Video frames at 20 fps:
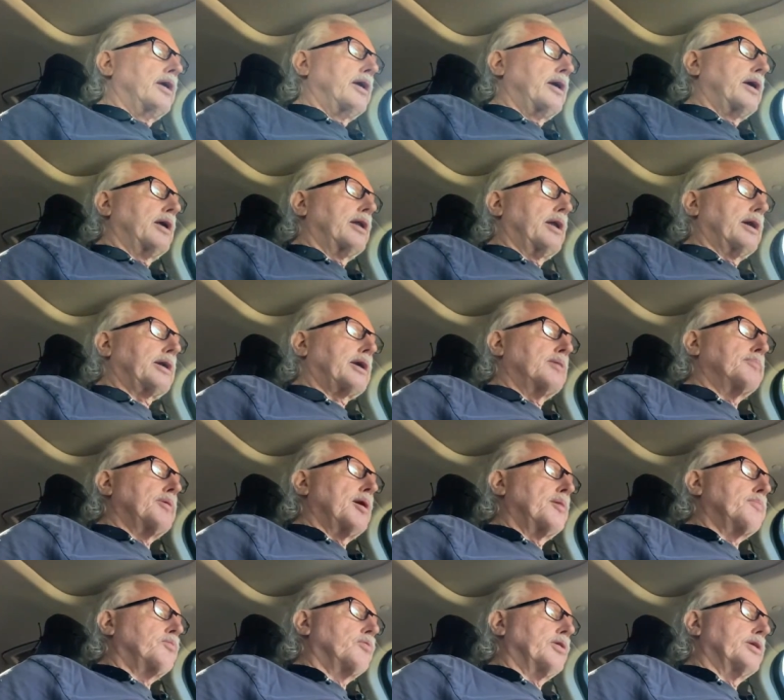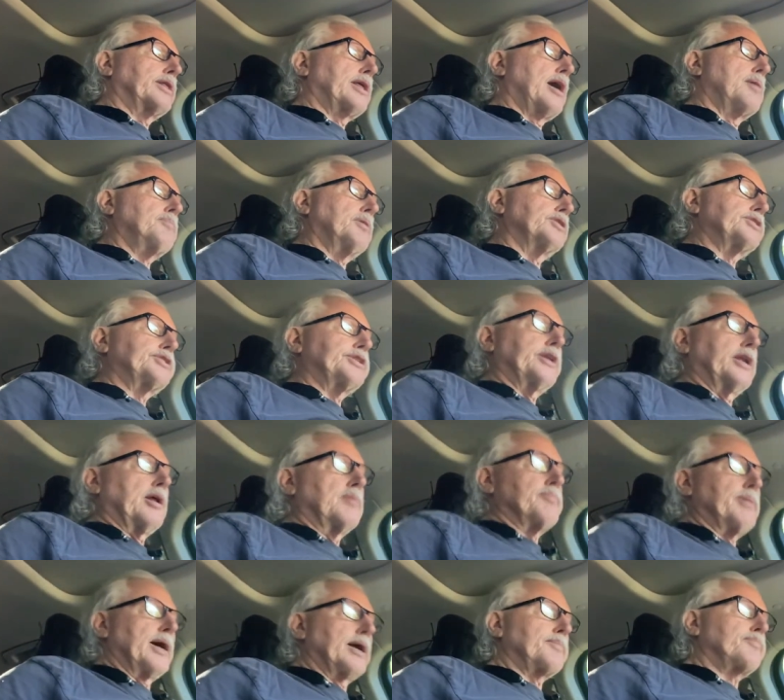And I come up with how much did I
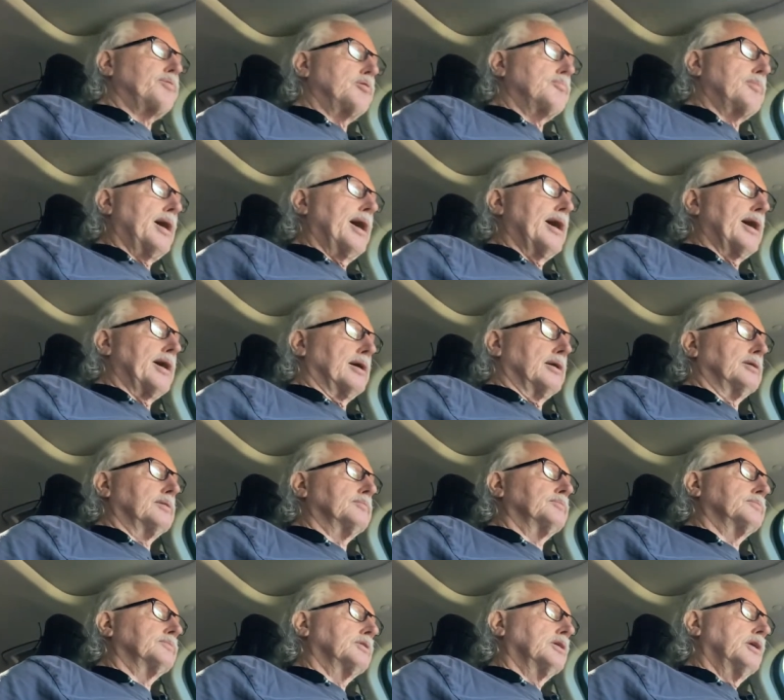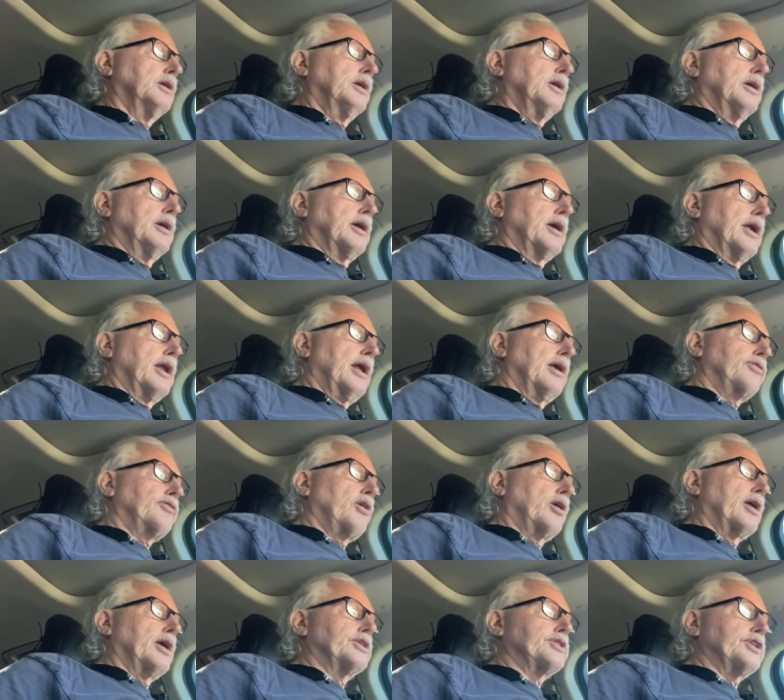make per mile. And I
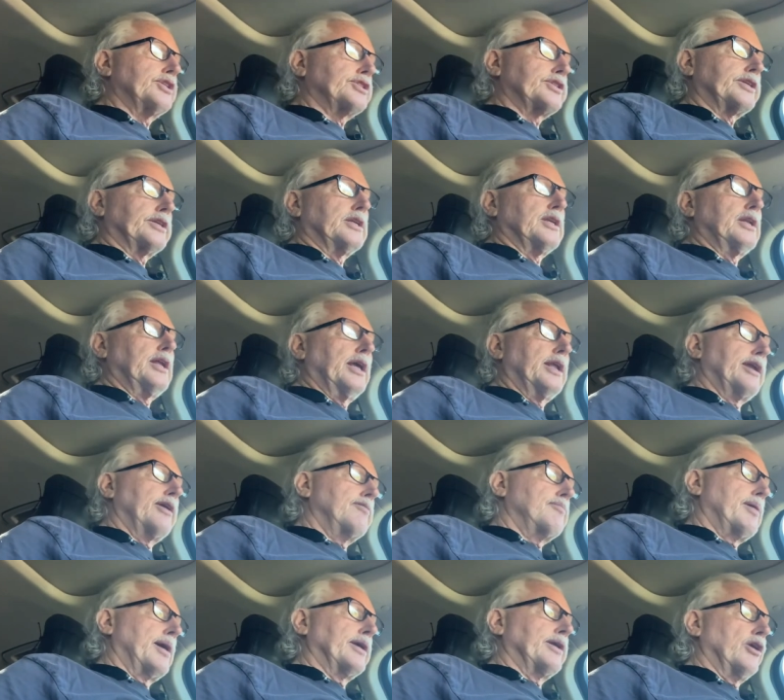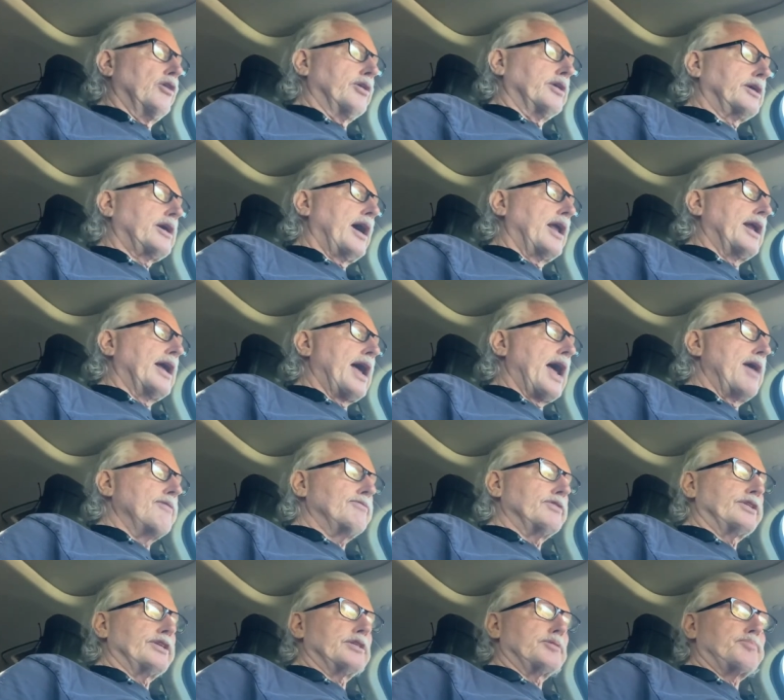thought I'd just let everybody know it kind of
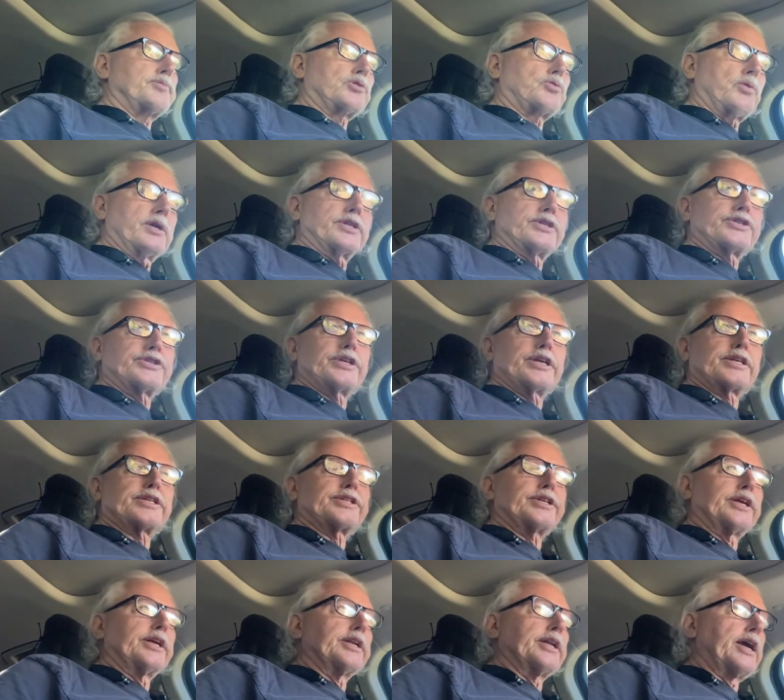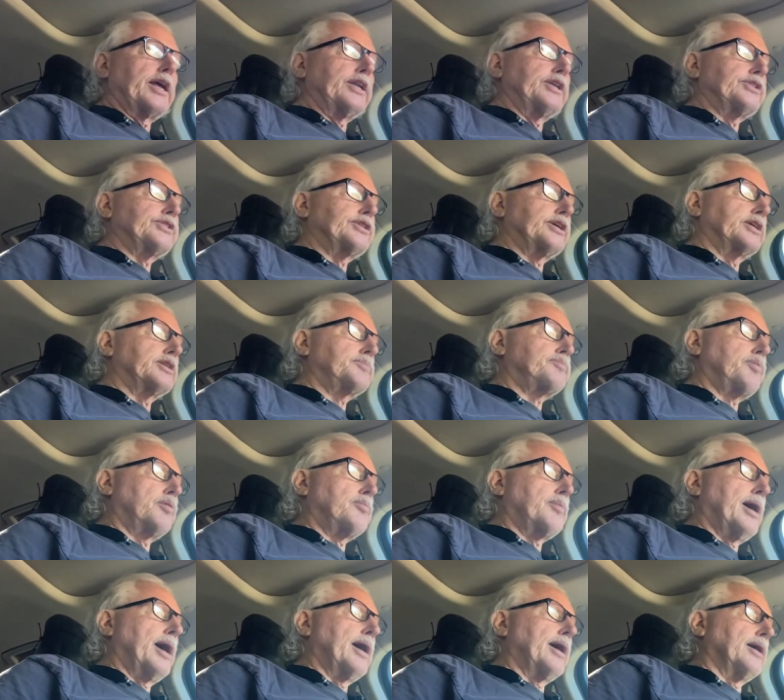averages between 60 and 80 cents per
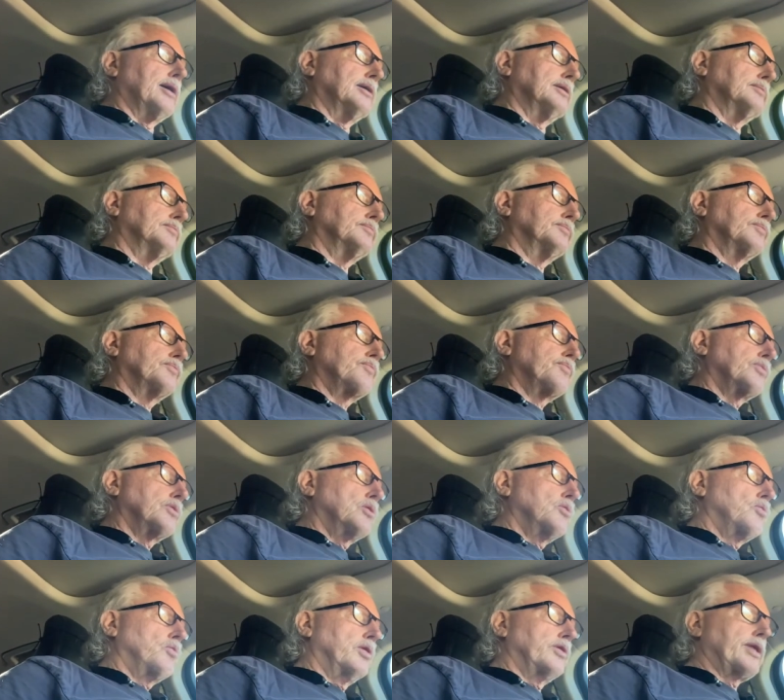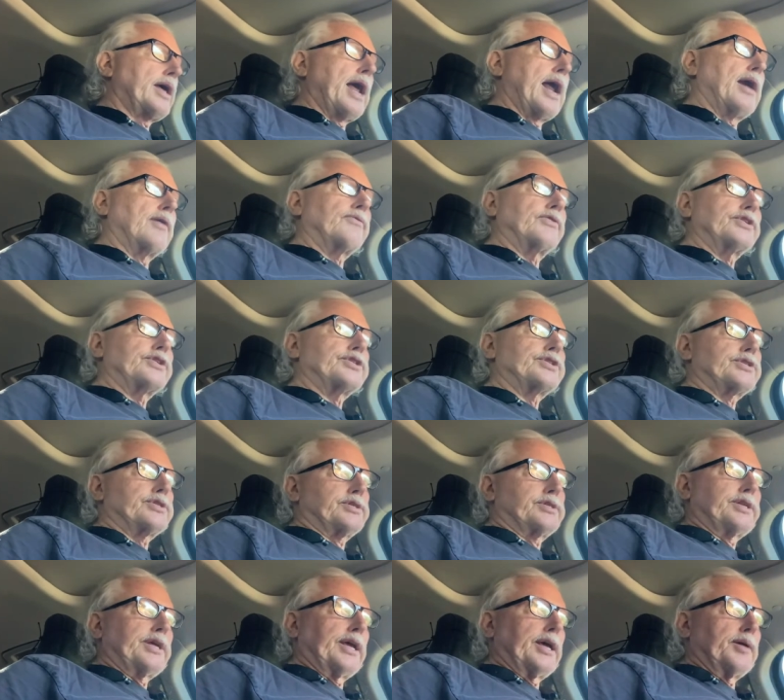mile with average
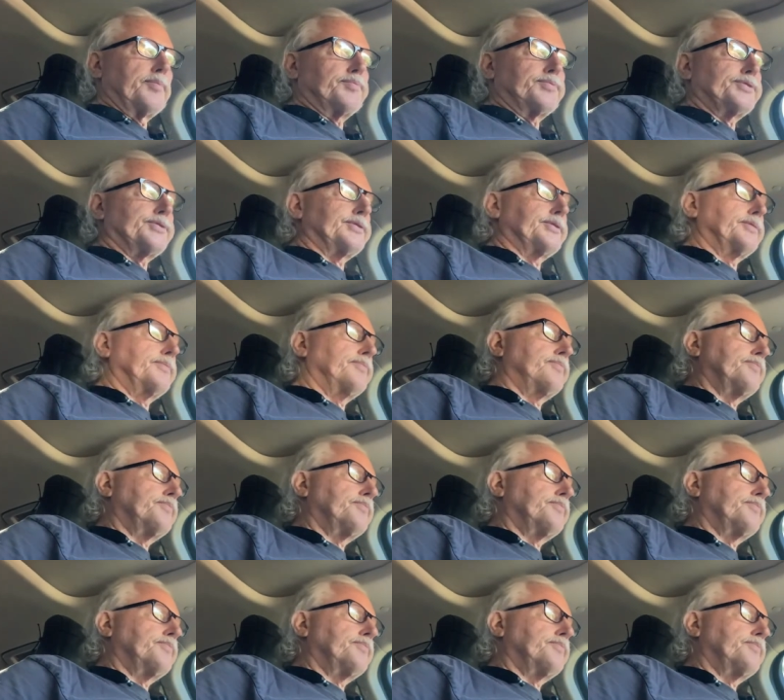tips.